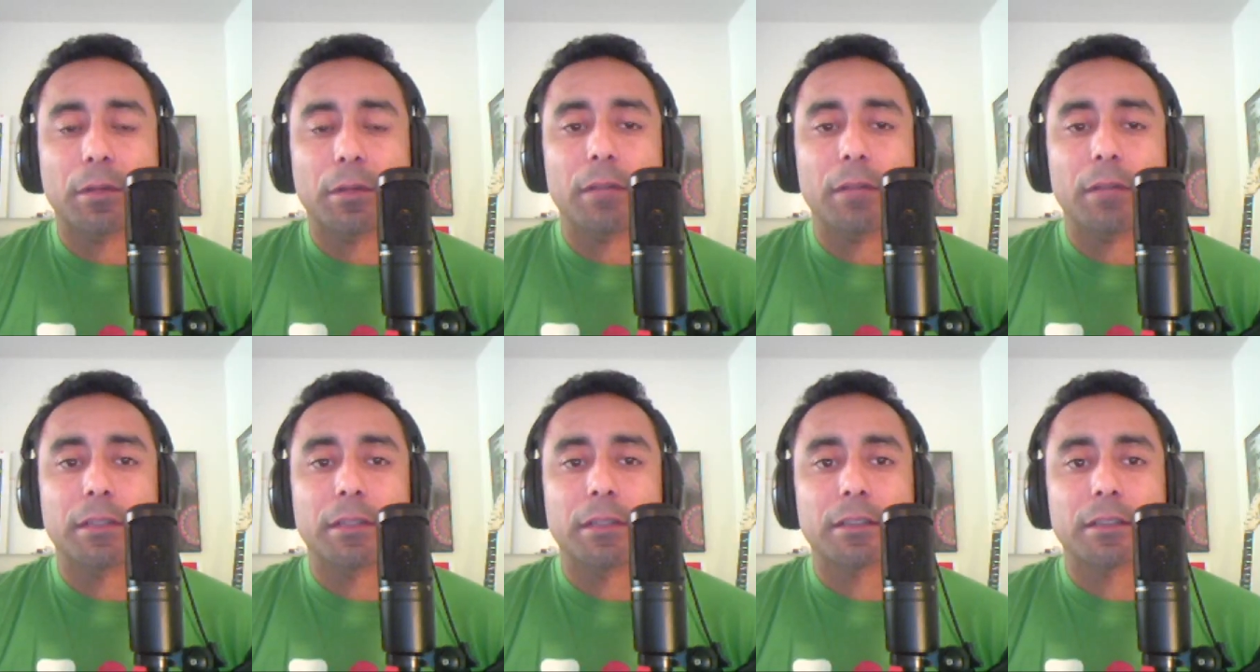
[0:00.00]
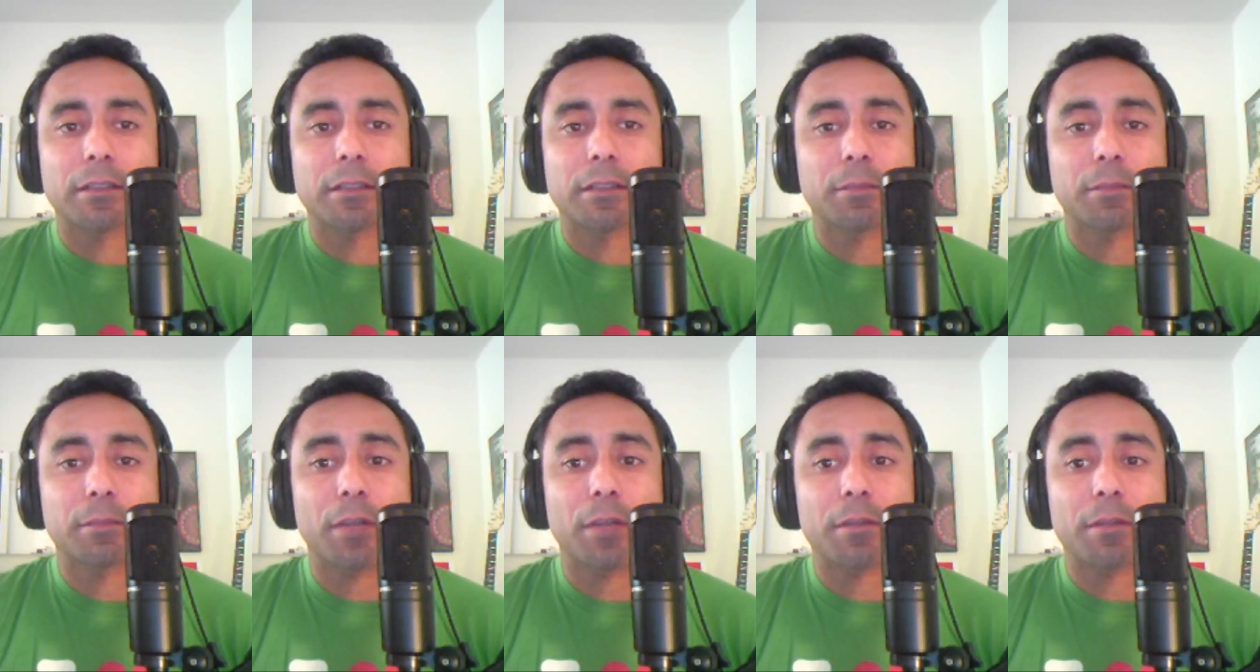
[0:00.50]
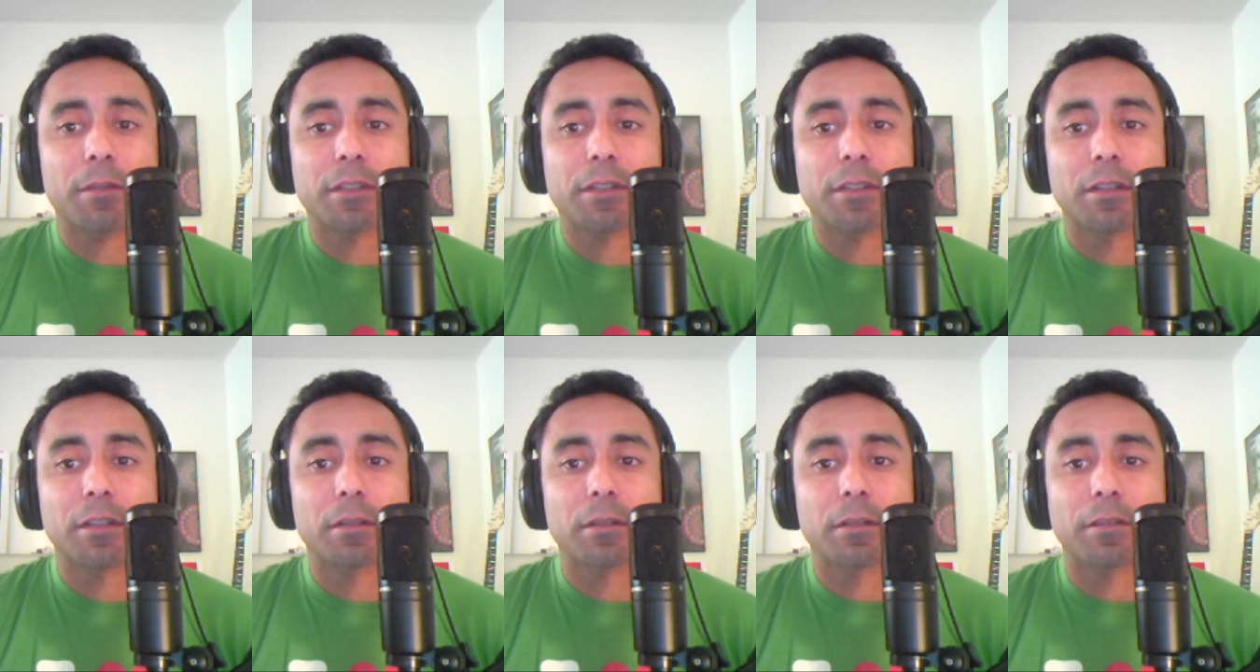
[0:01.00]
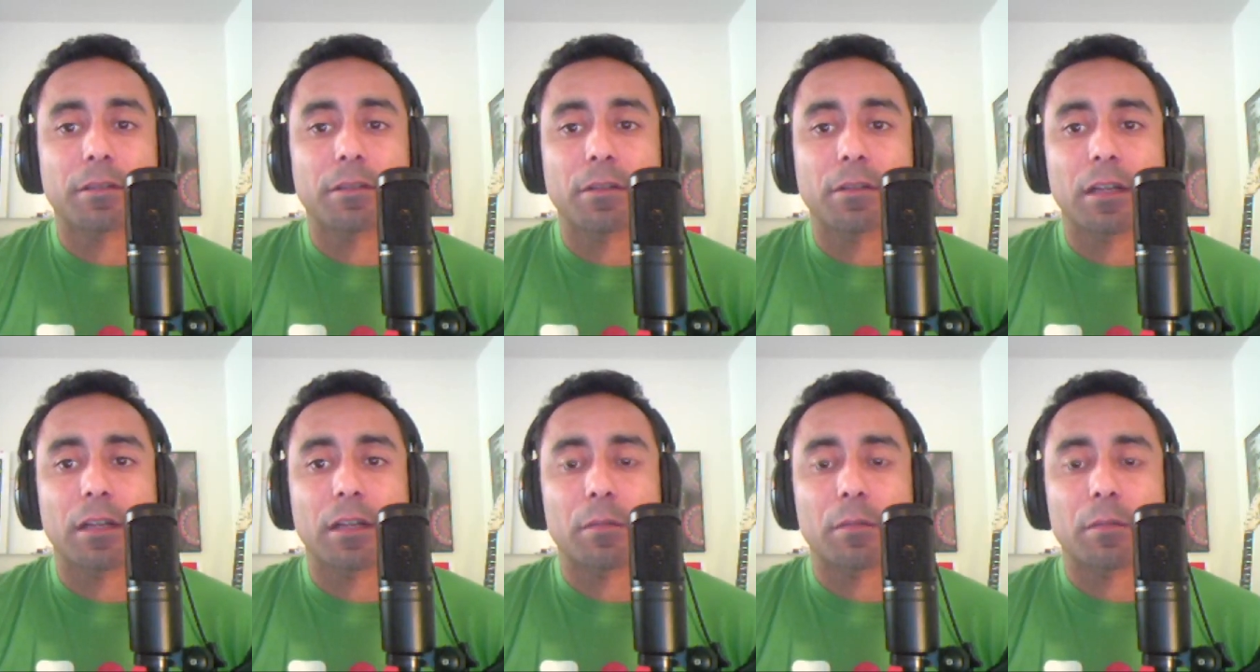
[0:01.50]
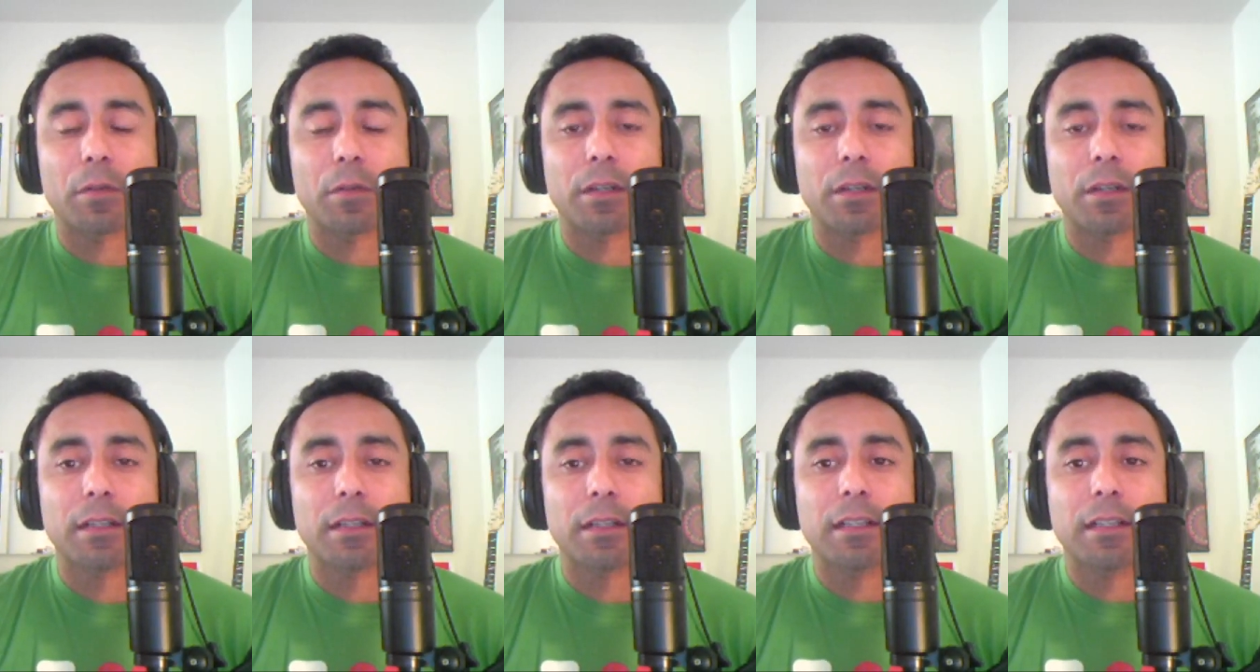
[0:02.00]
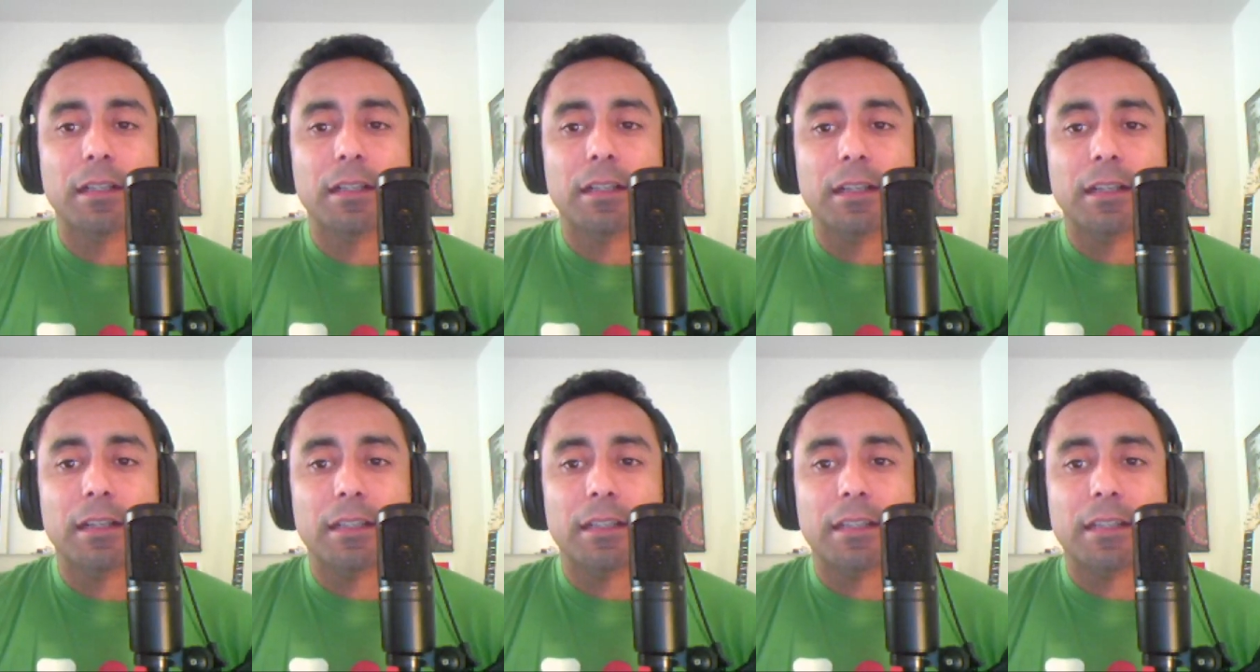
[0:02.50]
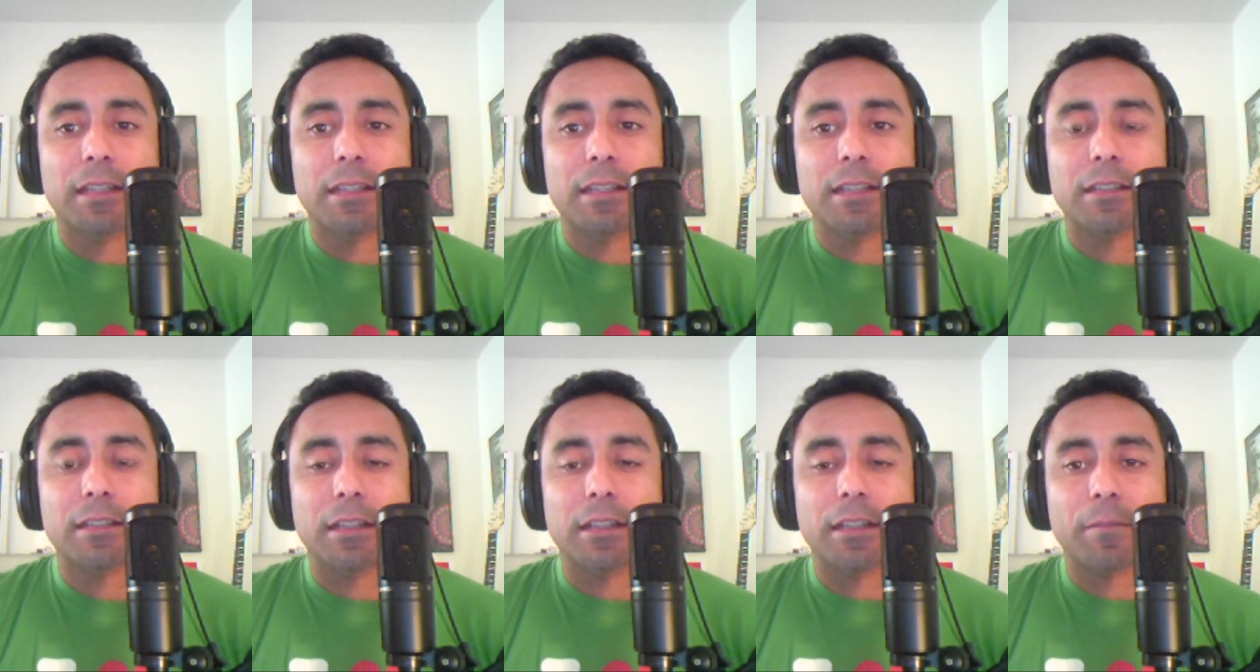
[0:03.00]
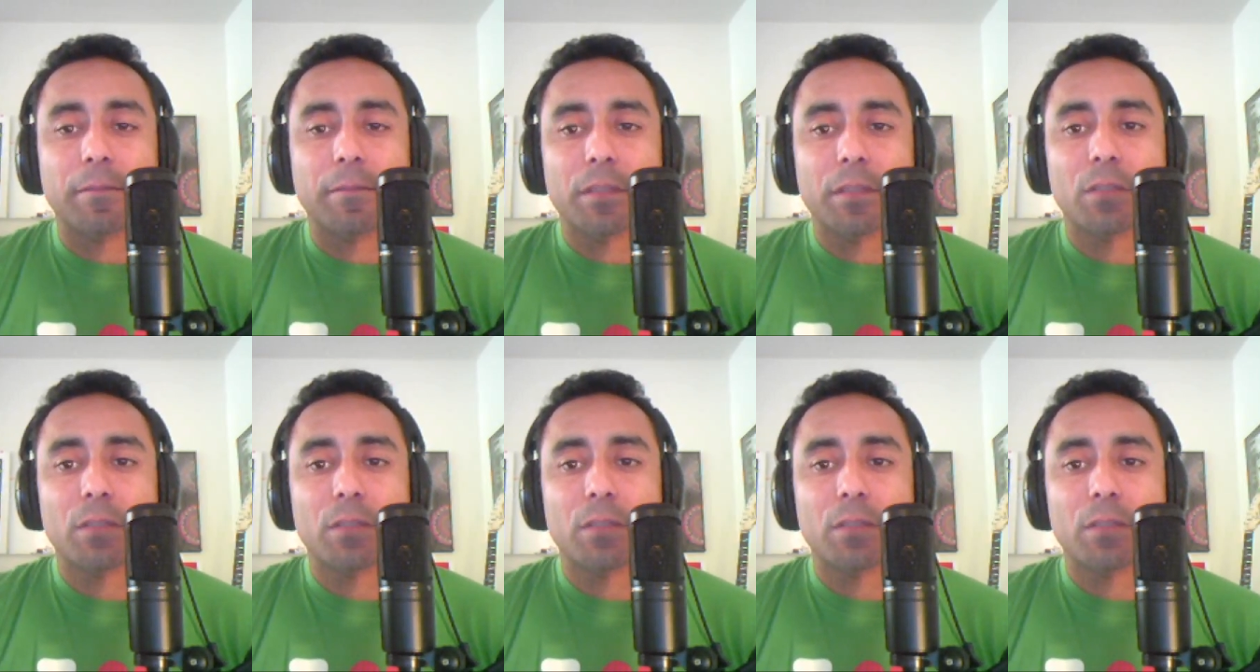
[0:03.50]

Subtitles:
Probably should go for a lot more. That is a